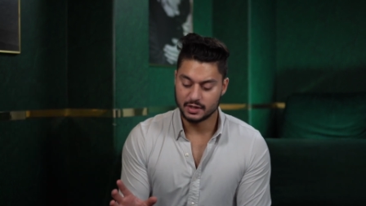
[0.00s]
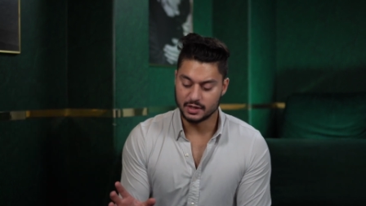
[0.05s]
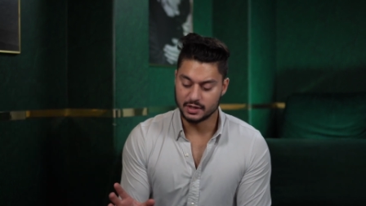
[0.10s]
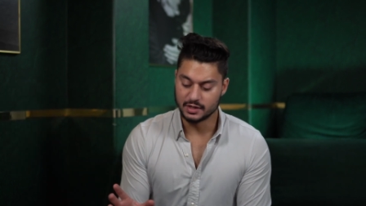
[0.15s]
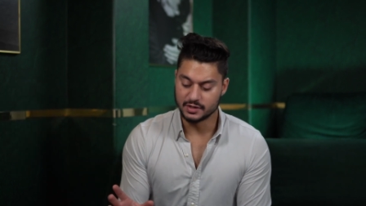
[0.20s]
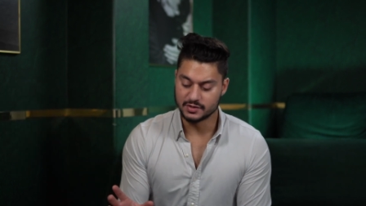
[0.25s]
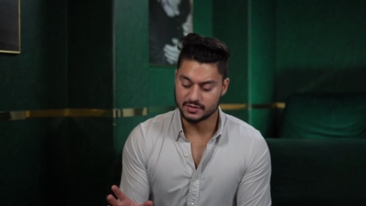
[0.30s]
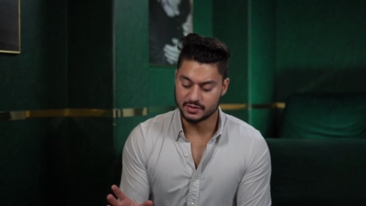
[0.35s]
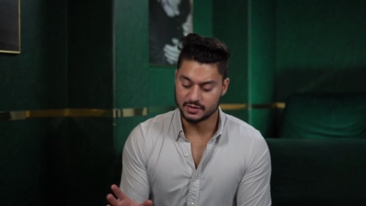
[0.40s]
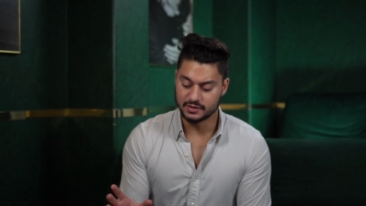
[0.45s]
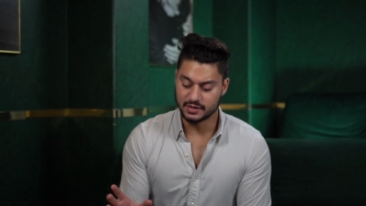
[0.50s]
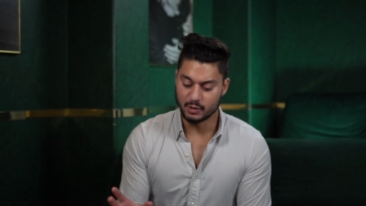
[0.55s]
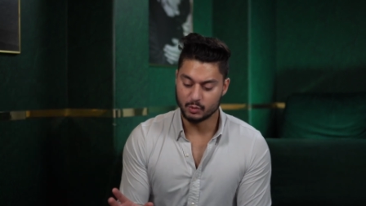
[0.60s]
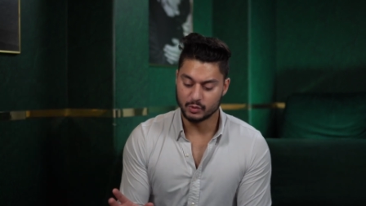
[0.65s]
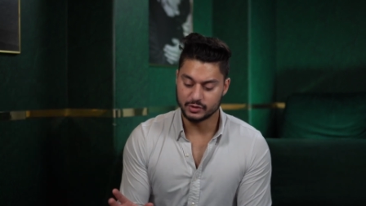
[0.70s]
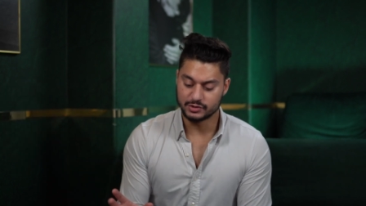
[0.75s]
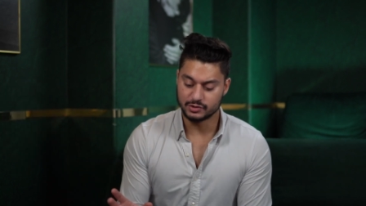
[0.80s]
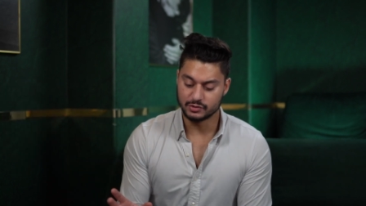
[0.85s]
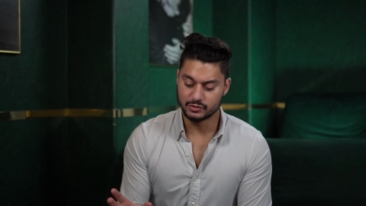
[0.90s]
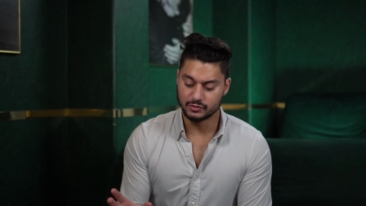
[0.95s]
is they
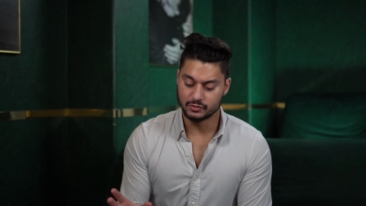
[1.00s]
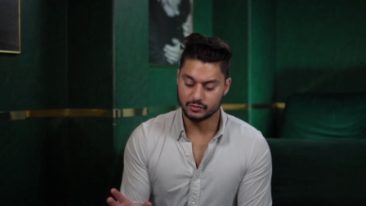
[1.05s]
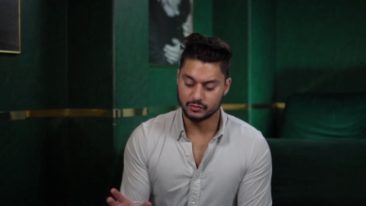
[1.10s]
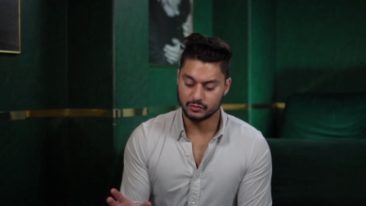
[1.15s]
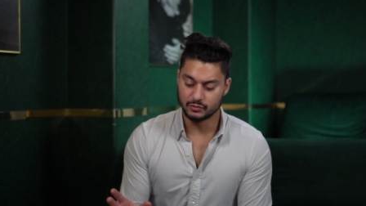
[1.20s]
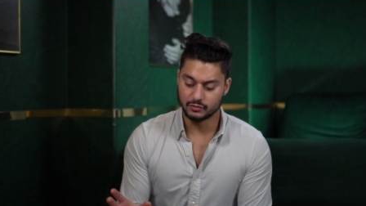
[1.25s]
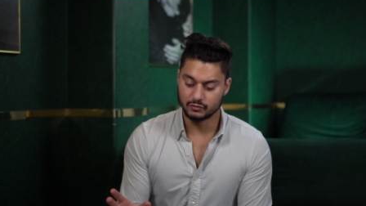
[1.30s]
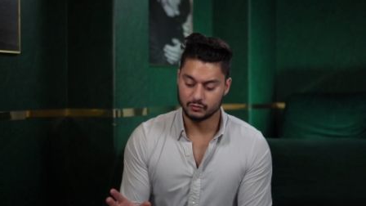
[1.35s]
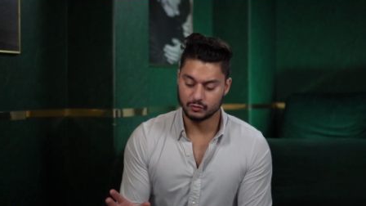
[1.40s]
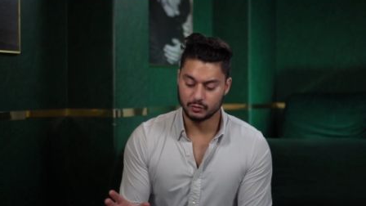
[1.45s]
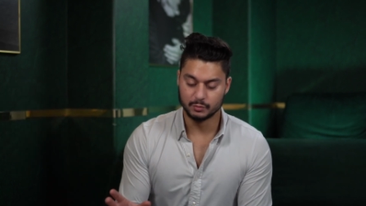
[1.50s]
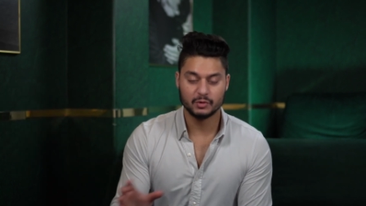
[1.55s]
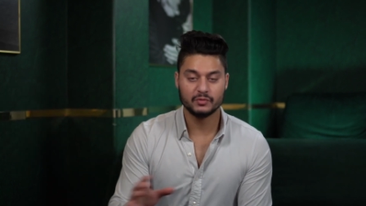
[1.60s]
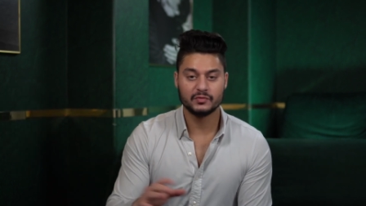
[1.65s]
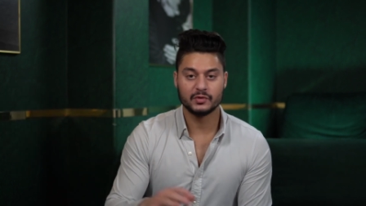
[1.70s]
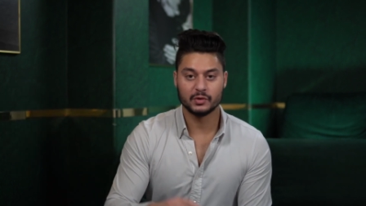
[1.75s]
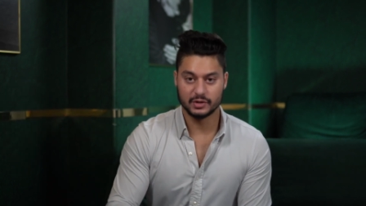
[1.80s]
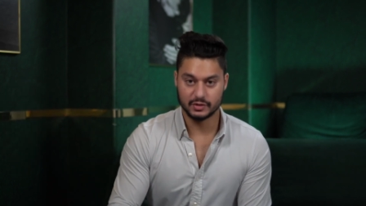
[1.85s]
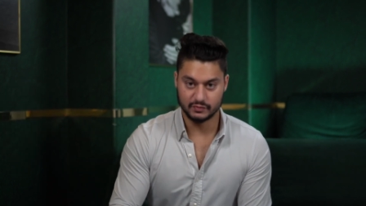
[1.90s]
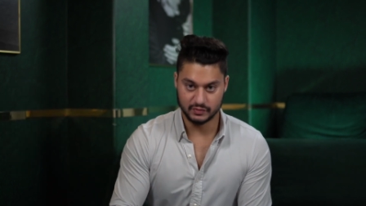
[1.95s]
want to remove
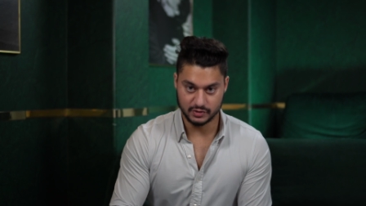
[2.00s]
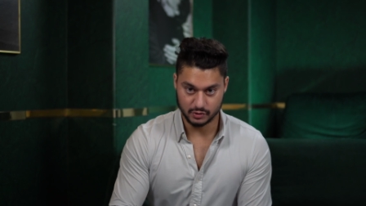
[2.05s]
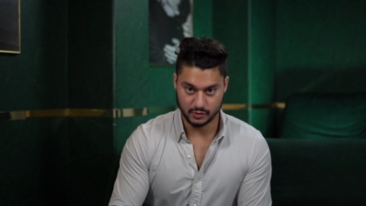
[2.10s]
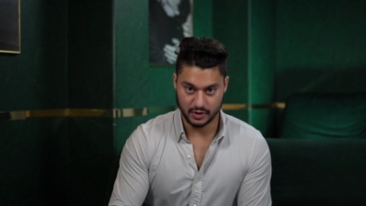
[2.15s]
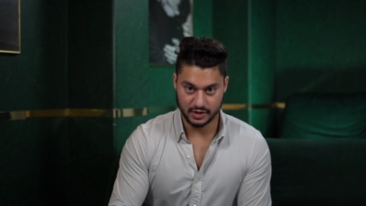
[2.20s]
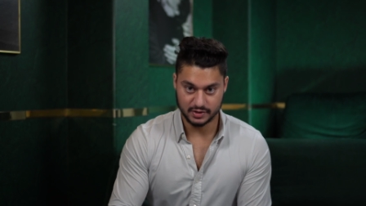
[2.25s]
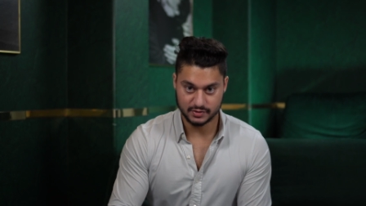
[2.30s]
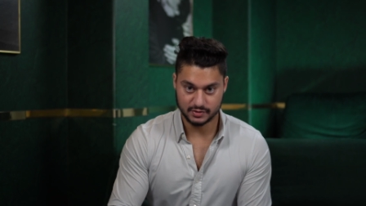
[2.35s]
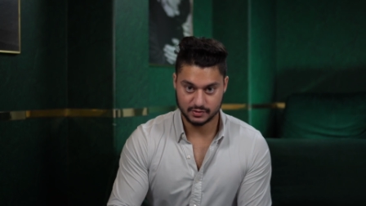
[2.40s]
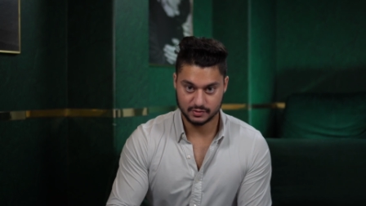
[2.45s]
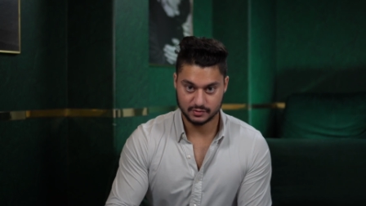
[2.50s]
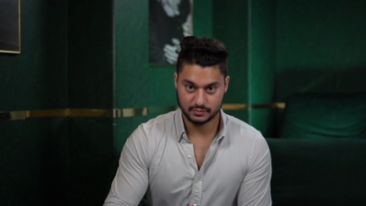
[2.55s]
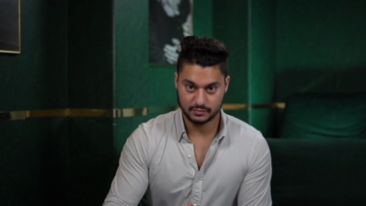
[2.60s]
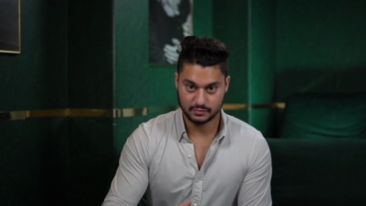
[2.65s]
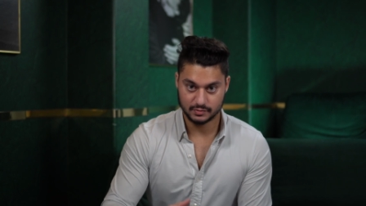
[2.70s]
your individual rights.